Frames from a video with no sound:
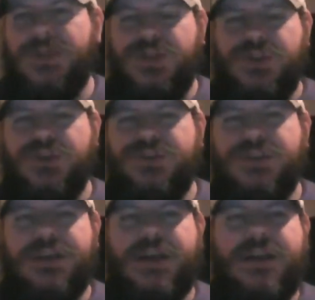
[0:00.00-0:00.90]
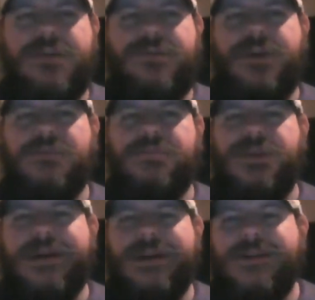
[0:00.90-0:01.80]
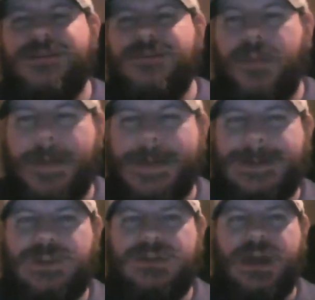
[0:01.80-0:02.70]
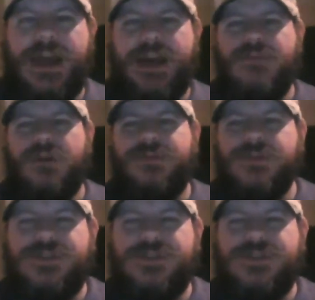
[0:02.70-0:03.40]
usually an NFL player They have off on